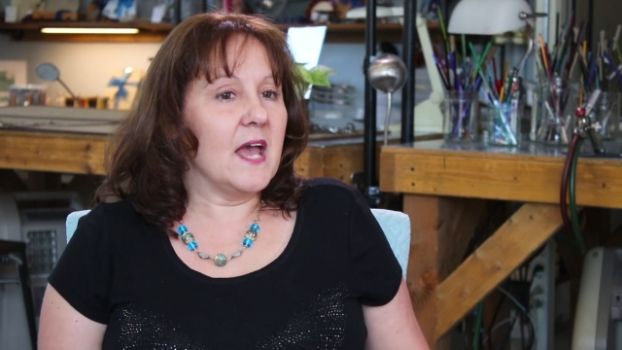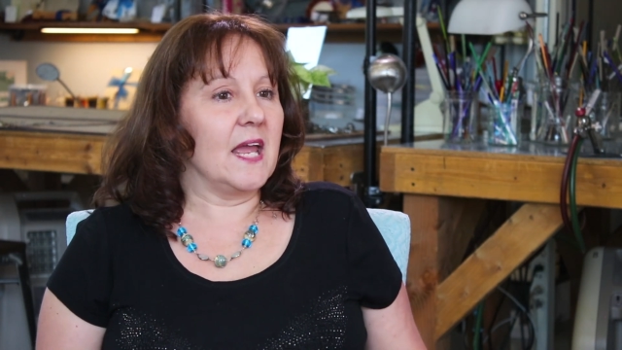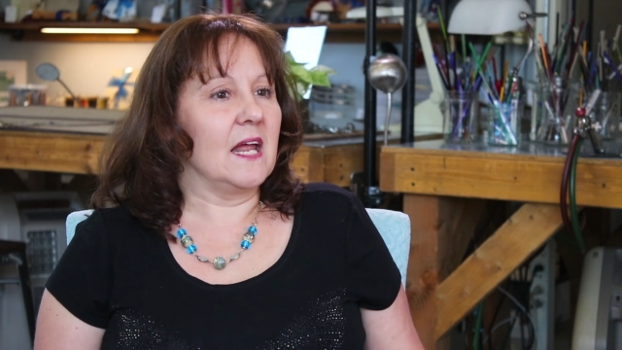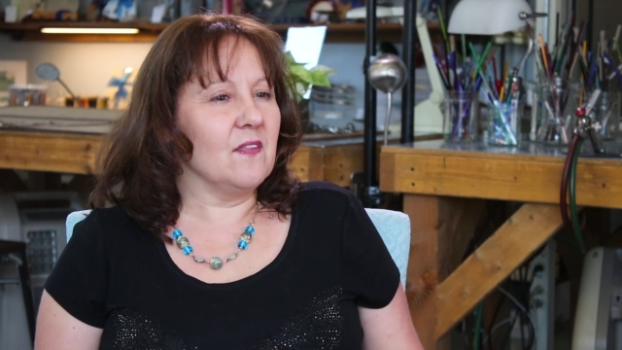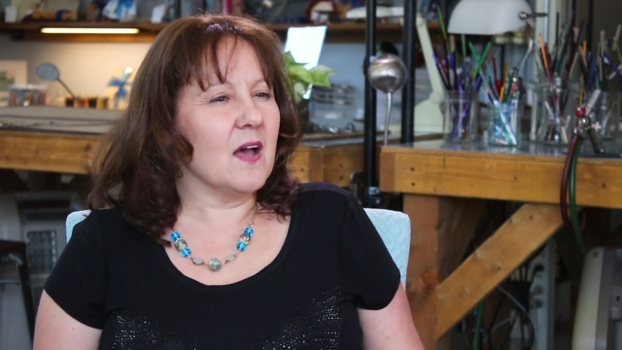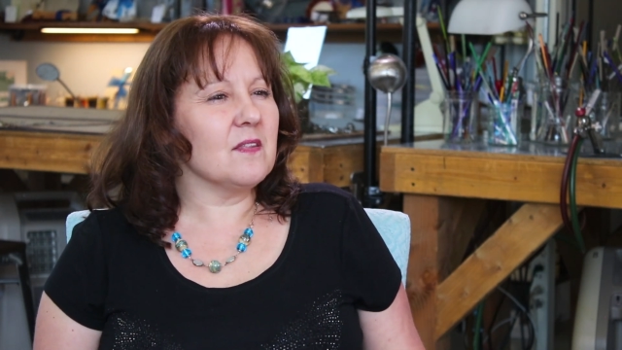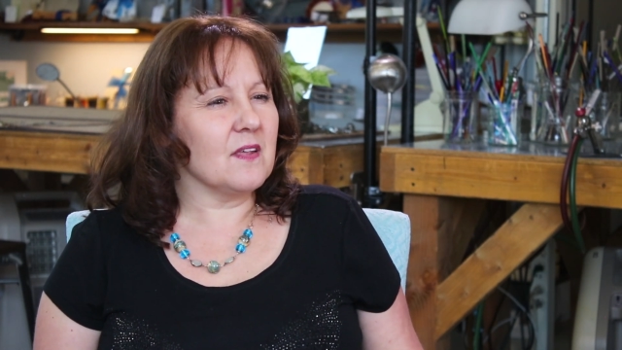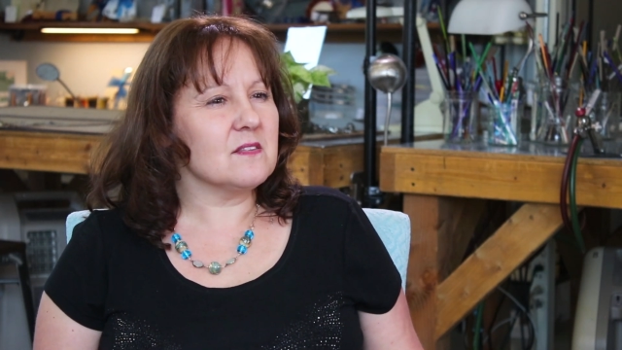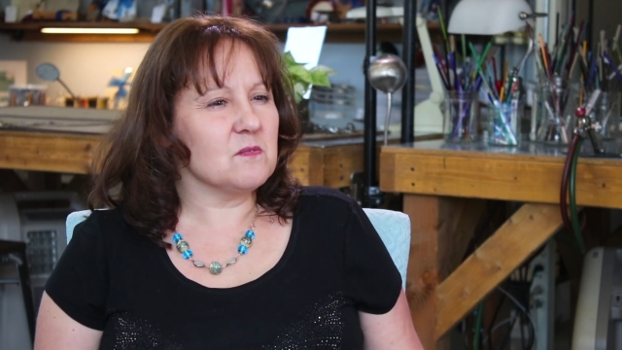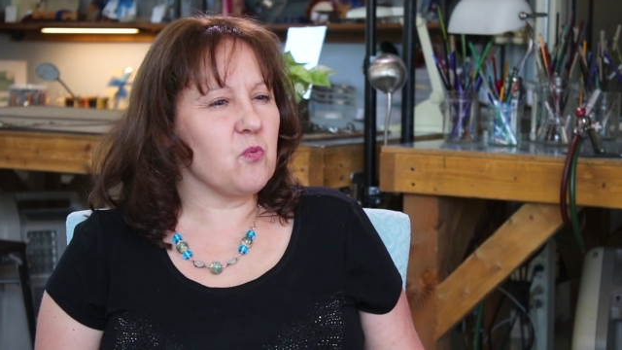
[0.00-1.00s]
And
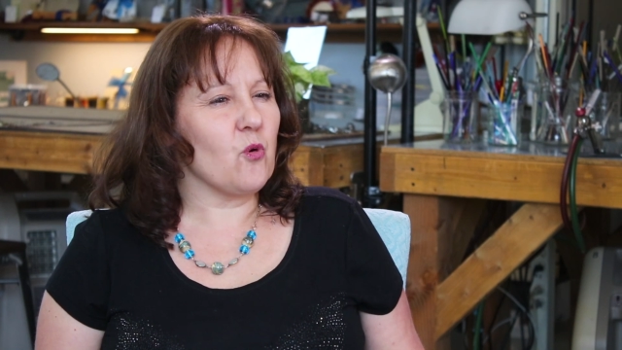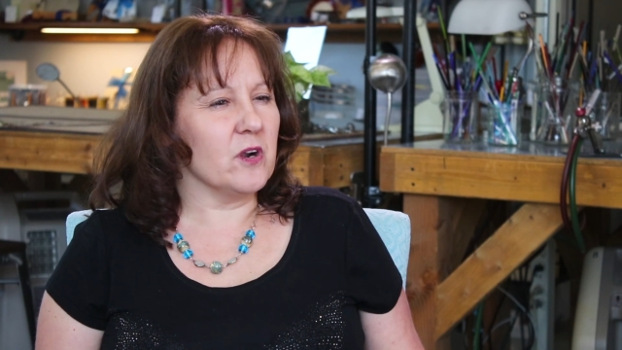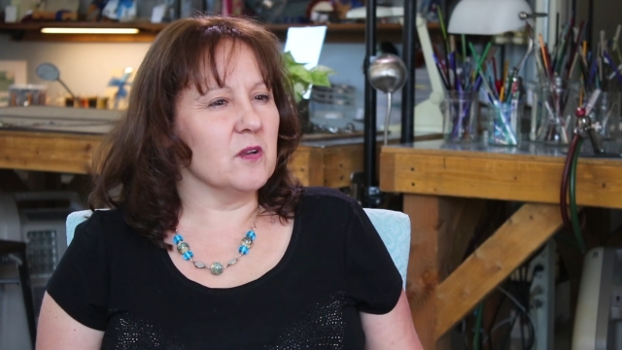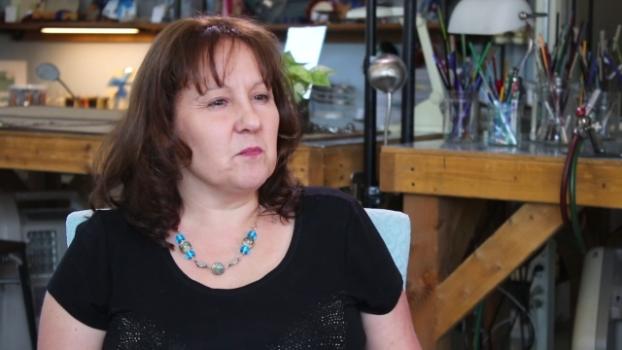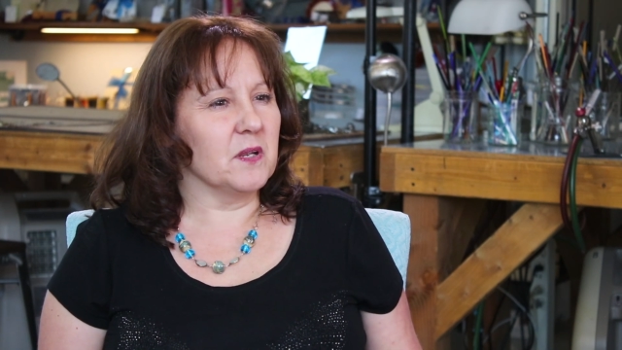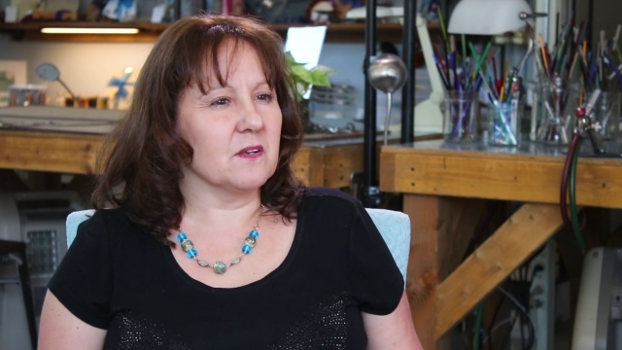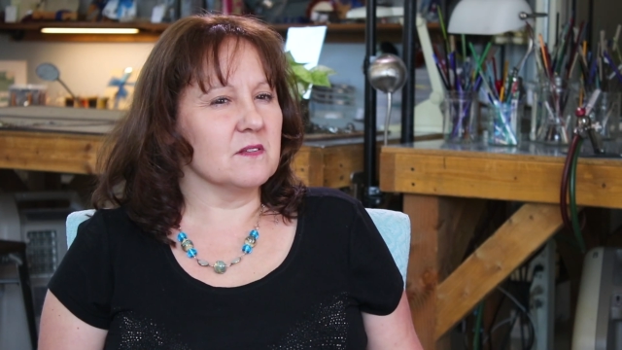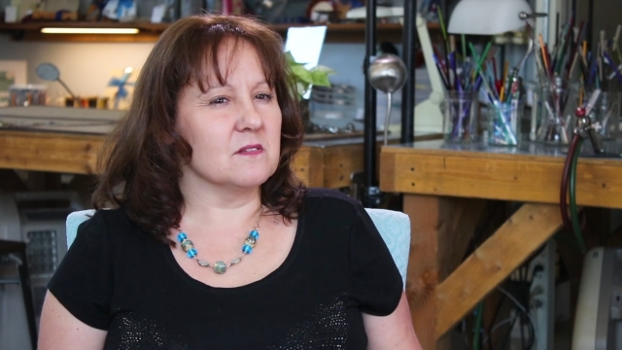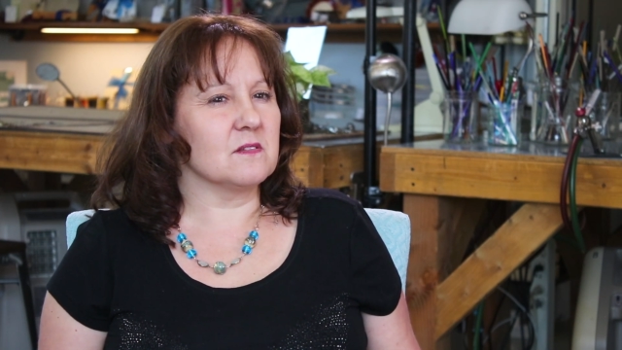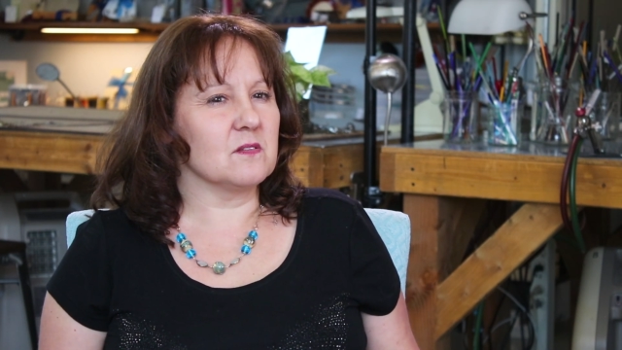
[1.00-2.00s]
that's important
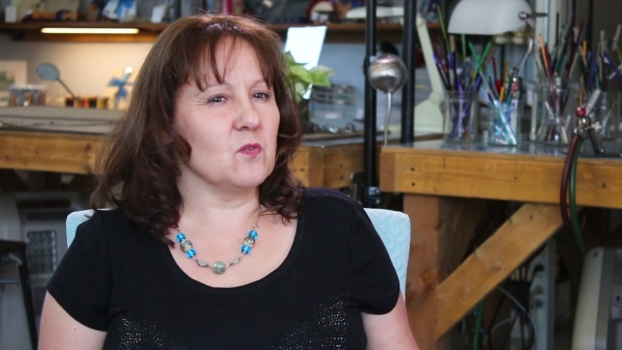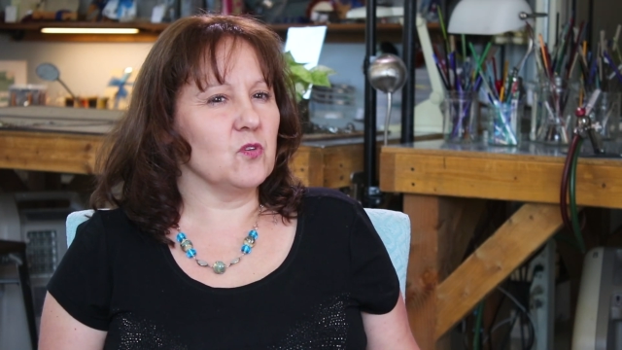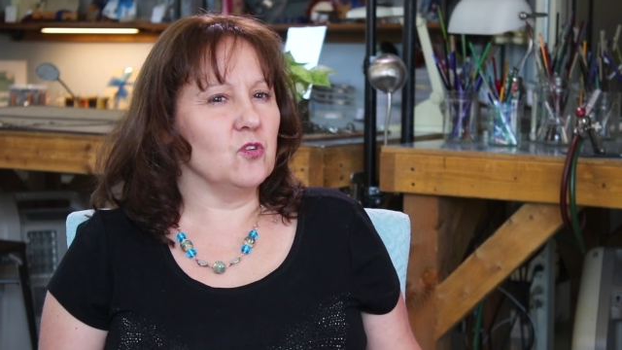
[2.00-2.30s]
because